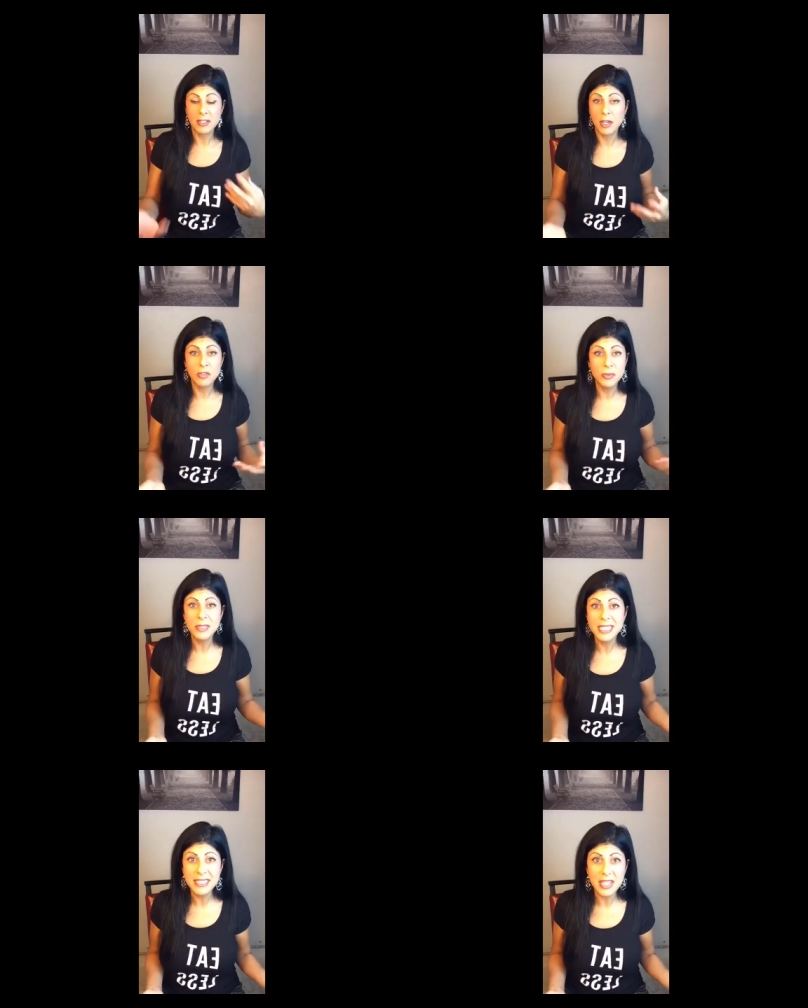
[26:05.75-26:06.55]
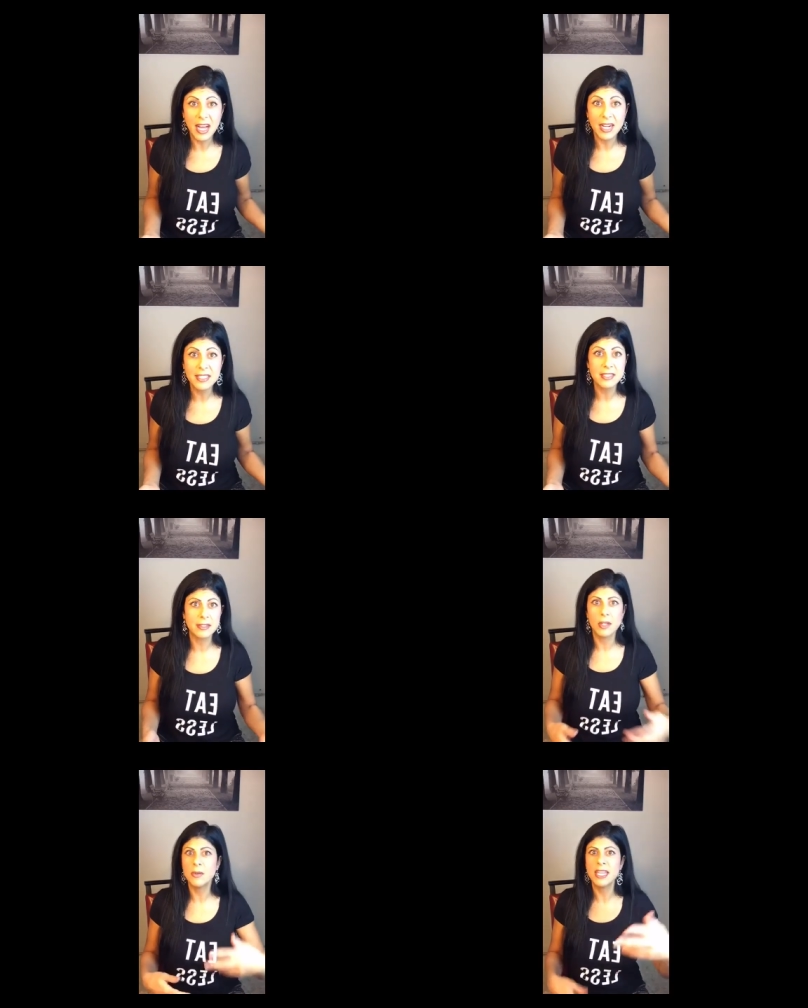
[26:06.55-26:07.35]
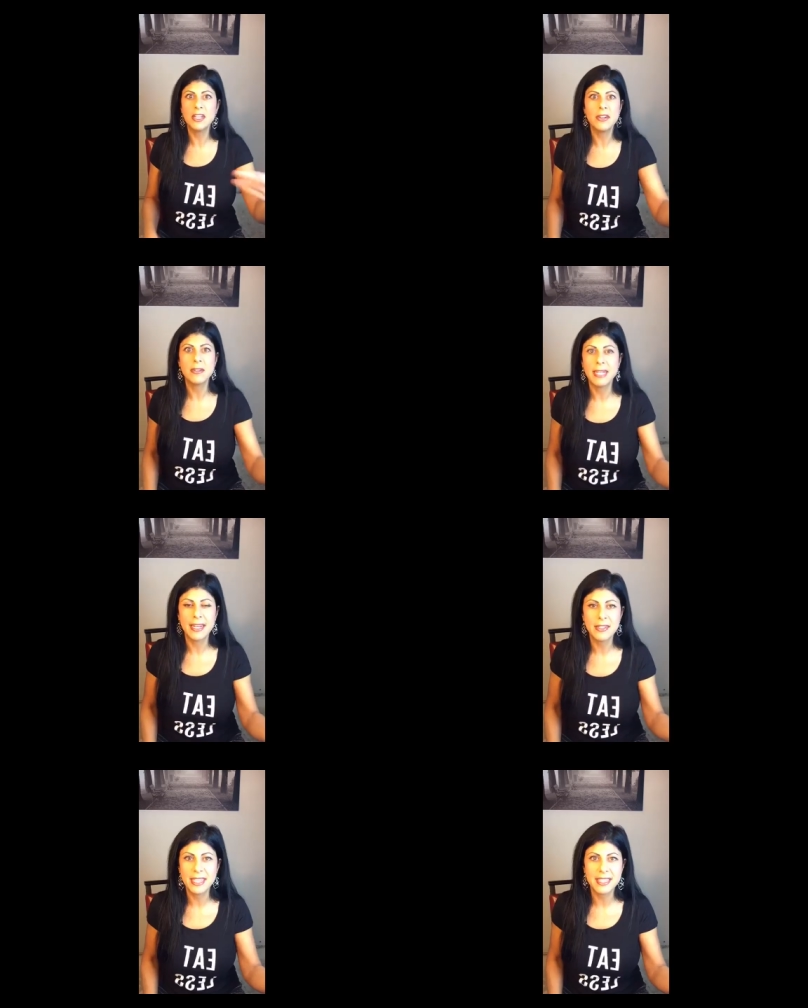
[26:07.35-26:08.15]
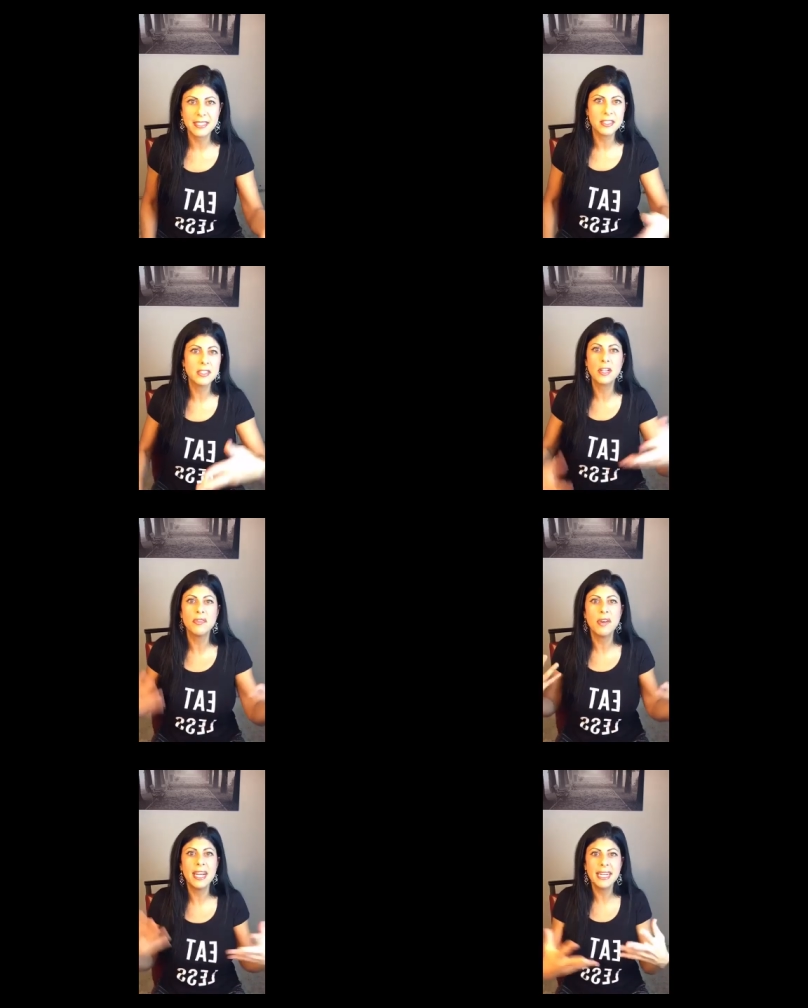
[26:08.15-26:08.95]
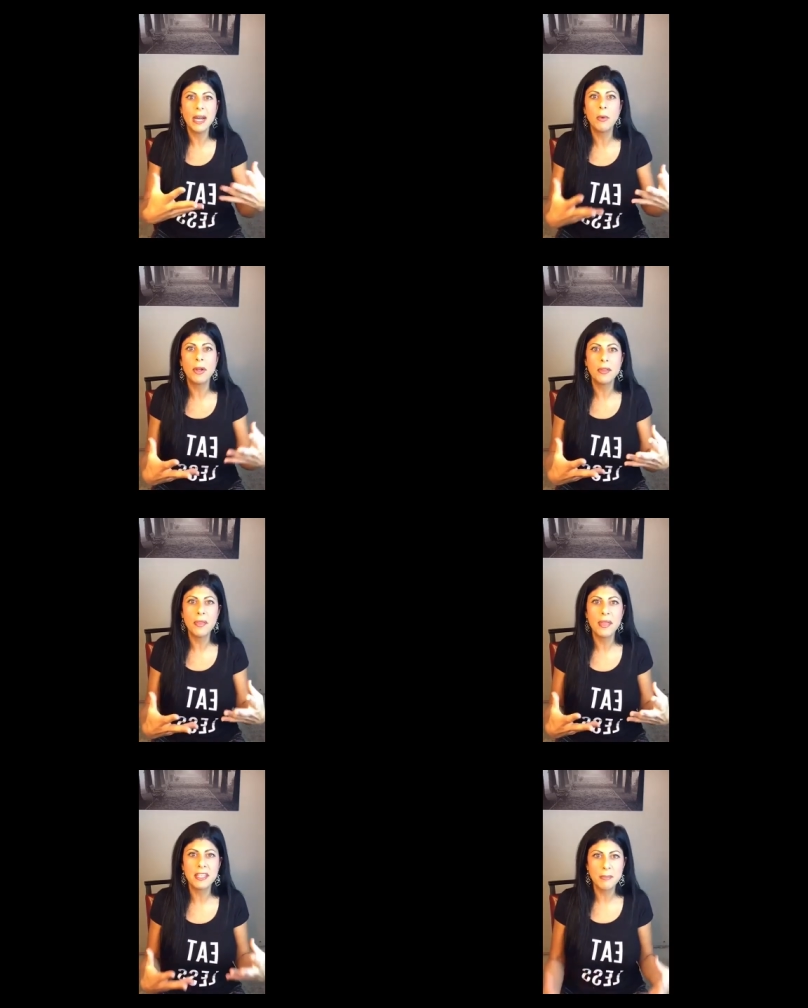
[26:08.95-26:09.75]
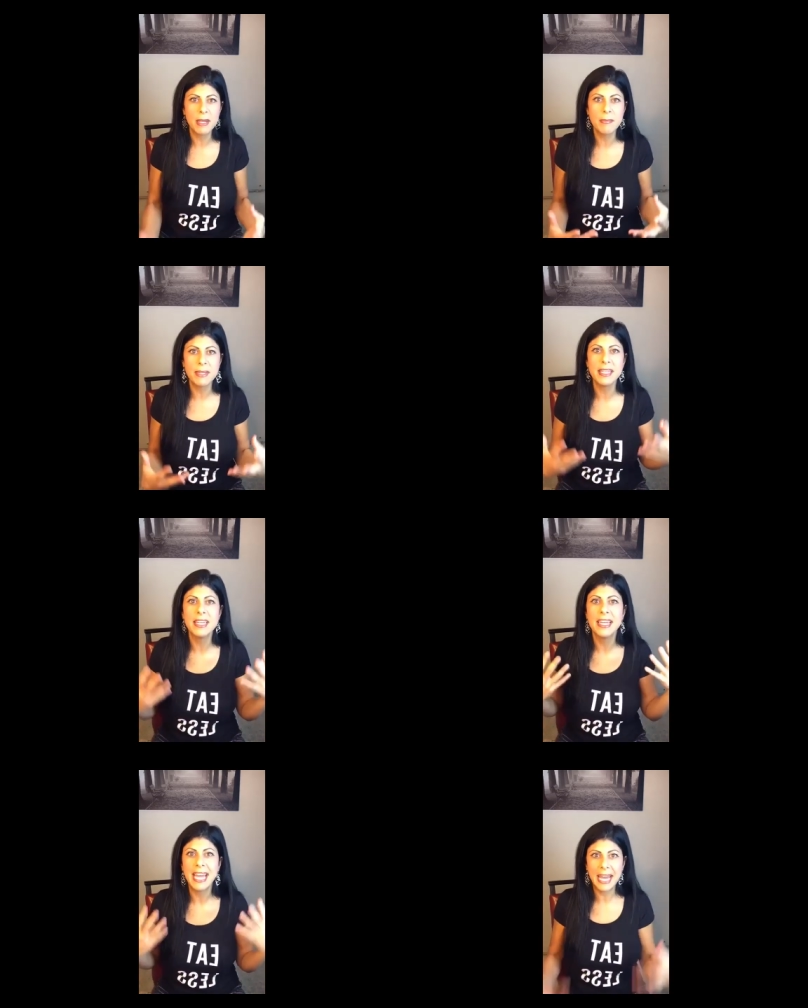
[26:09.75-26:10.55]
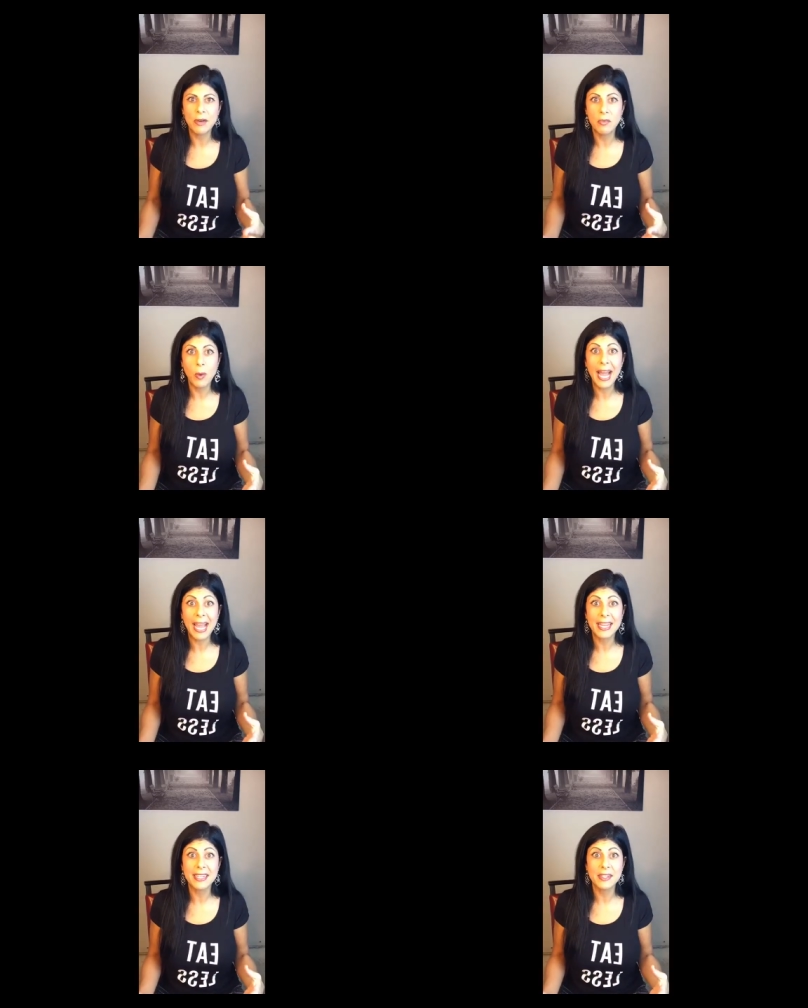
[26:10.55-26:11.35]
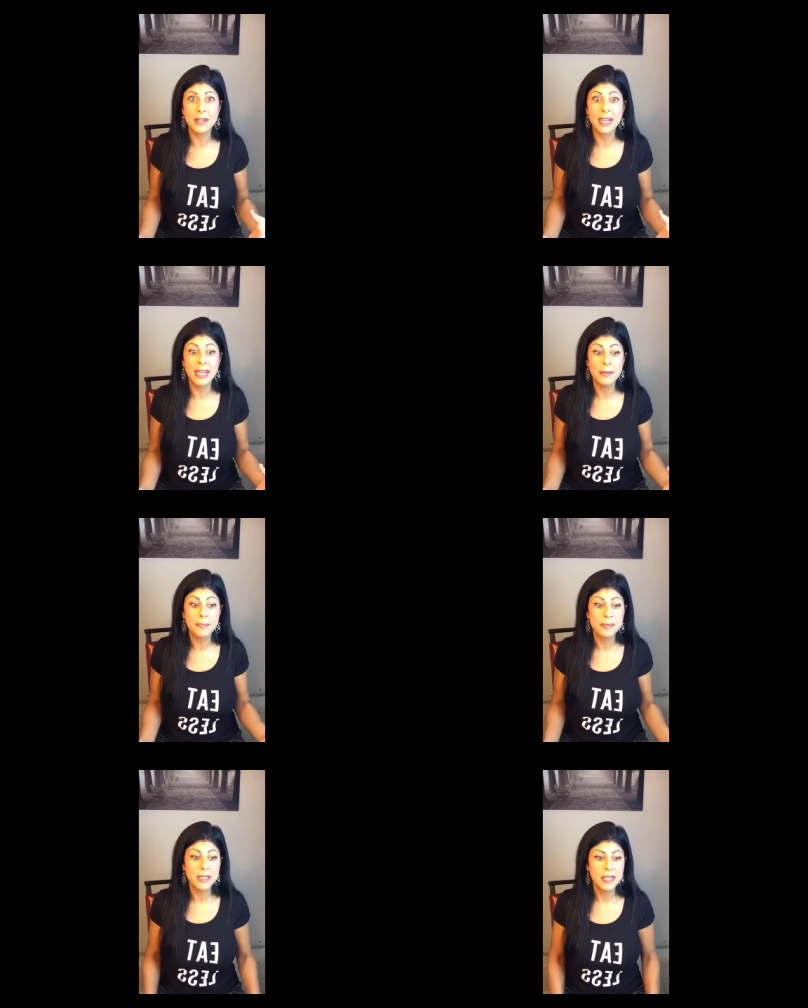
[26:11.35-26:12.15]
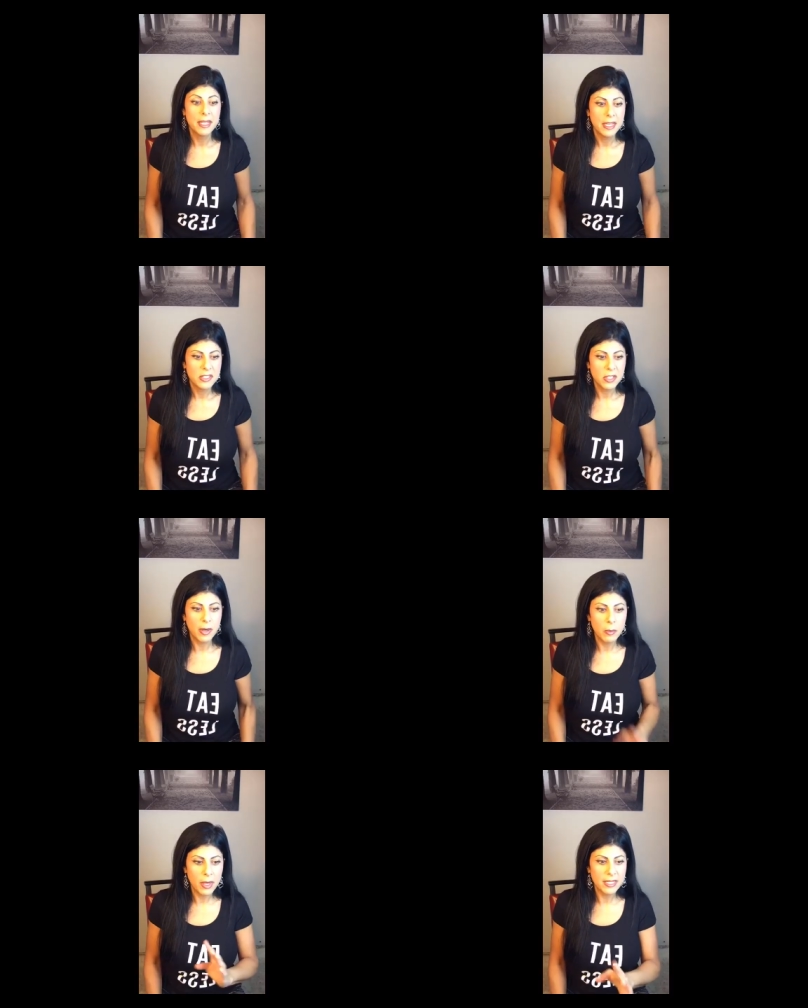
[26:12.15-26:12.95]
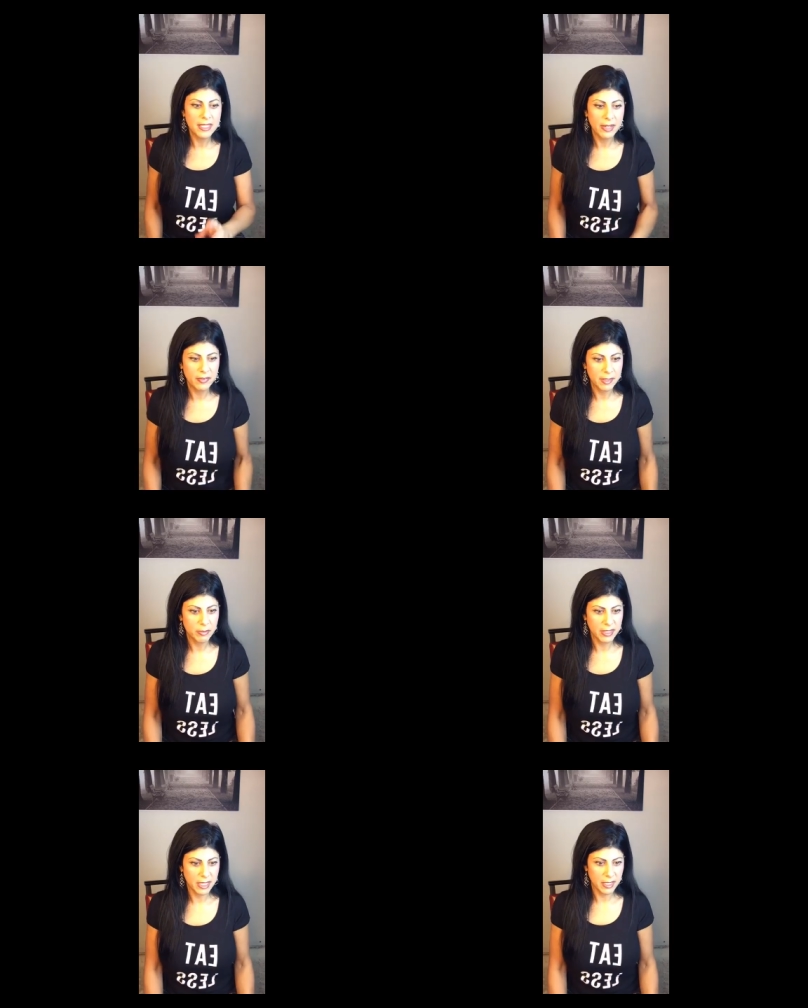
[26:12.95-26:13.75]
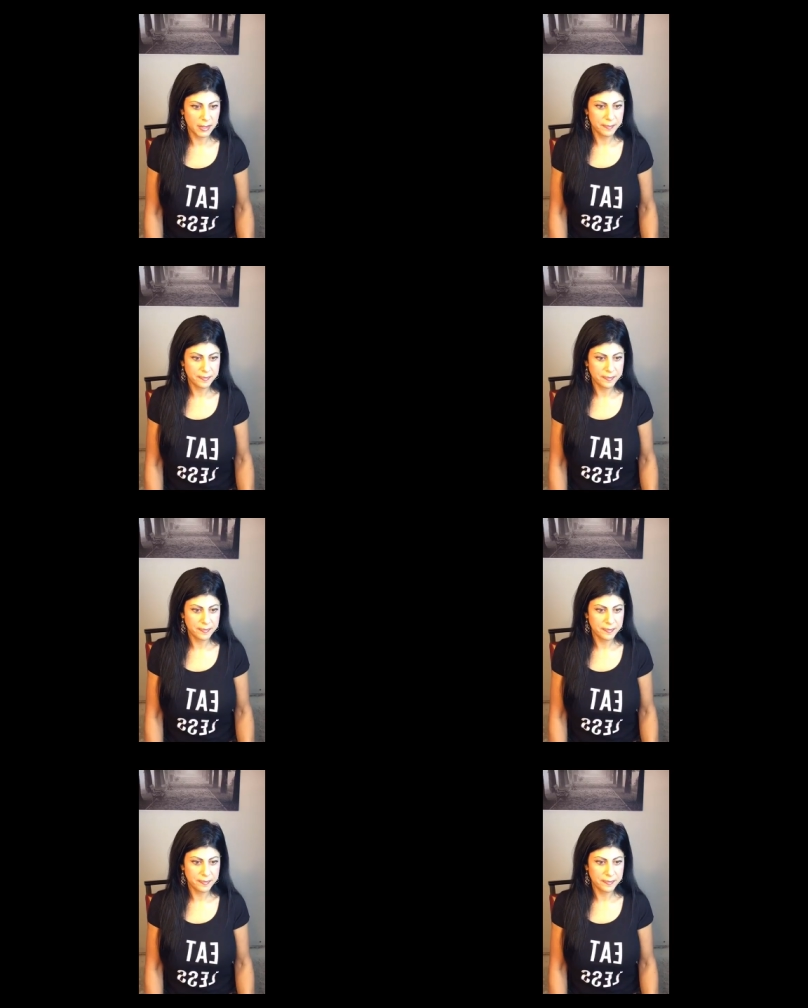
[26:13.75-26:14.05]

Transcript: Go do a detox. Go get your hair tested. You know, find out what other things might be out of whack, okay? So I wanted to definitely bring that up.